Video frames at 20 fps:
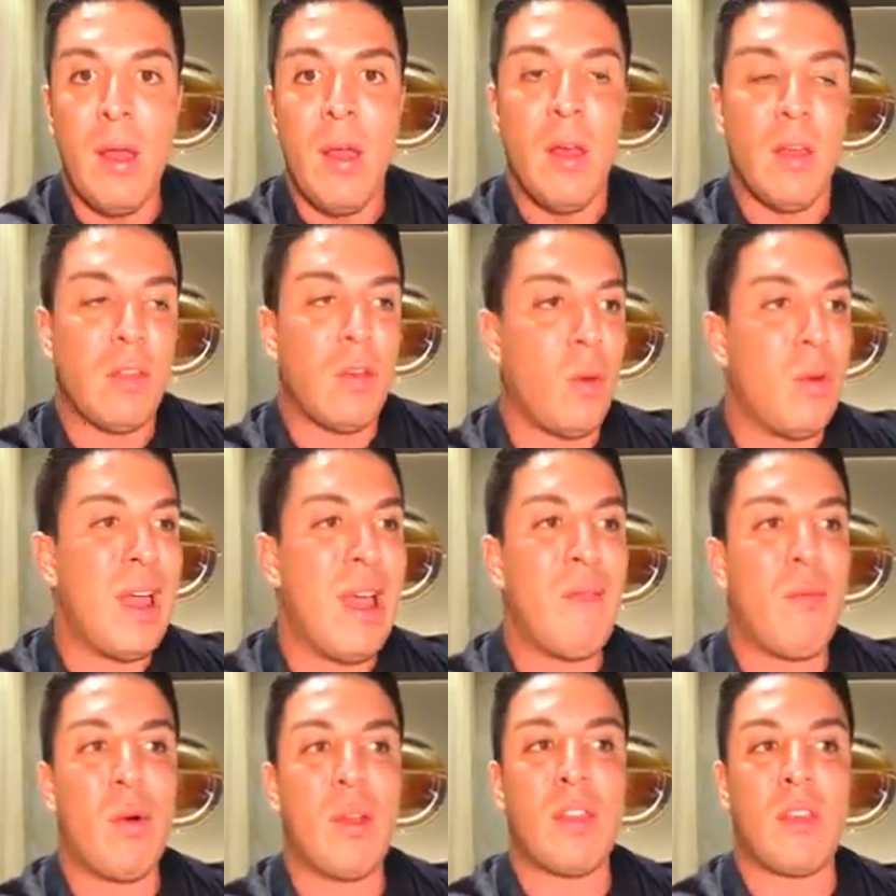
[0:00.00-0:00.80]
So we
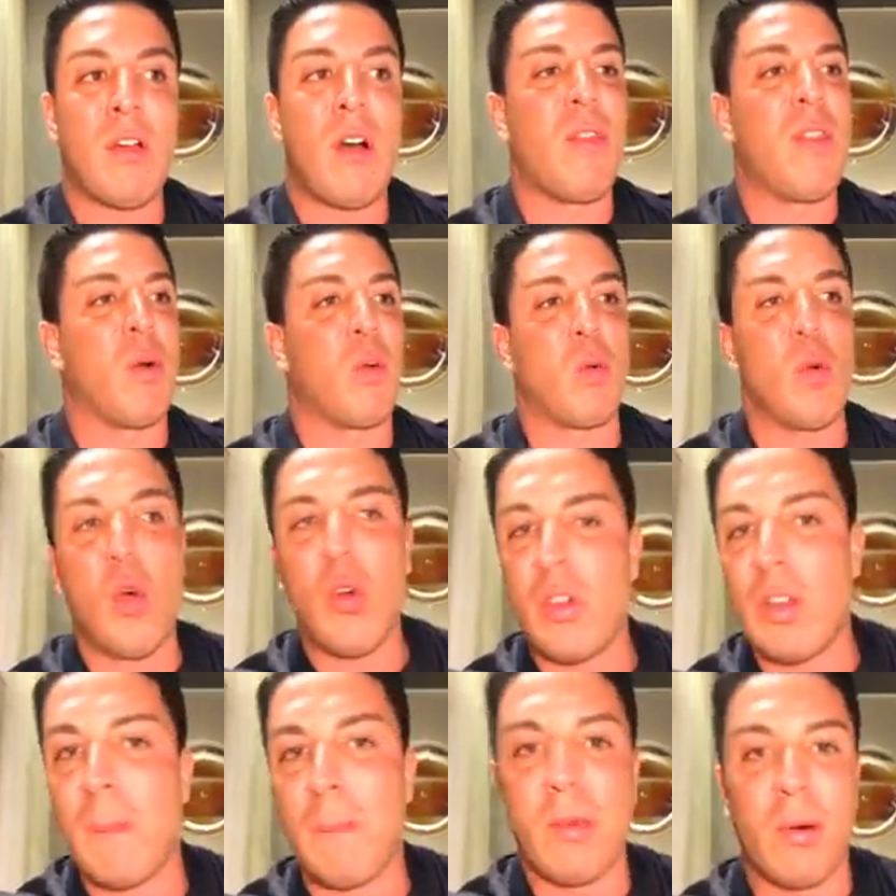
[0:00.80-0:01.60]
have what's called the
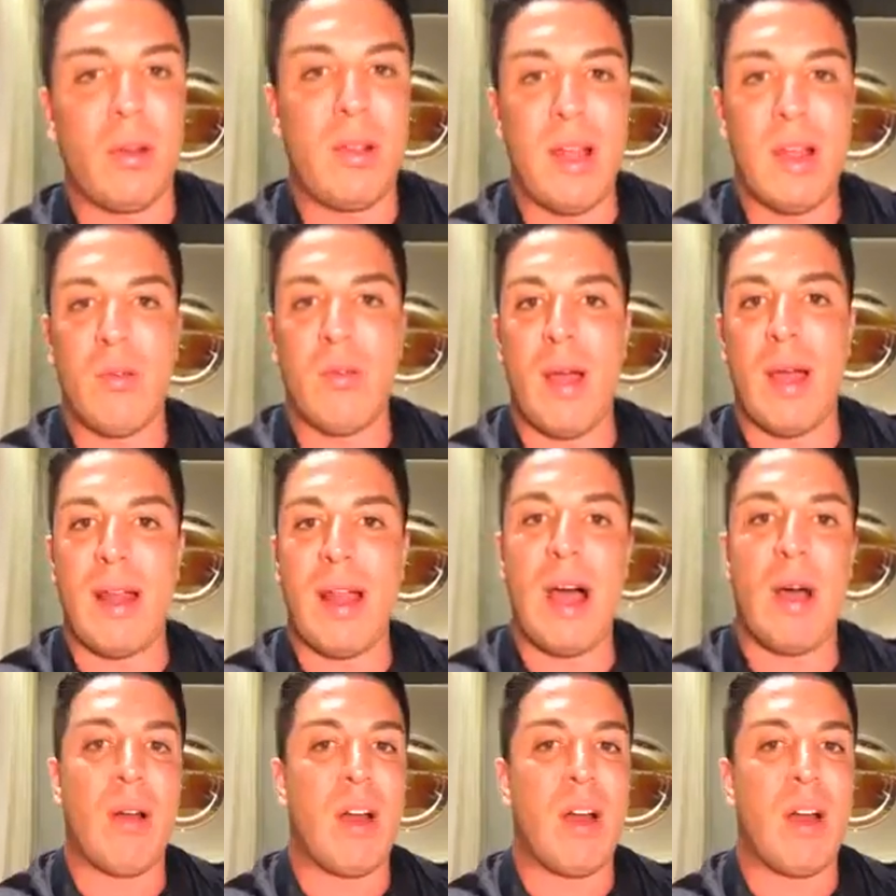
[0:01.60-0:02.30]
road to Berlin right now.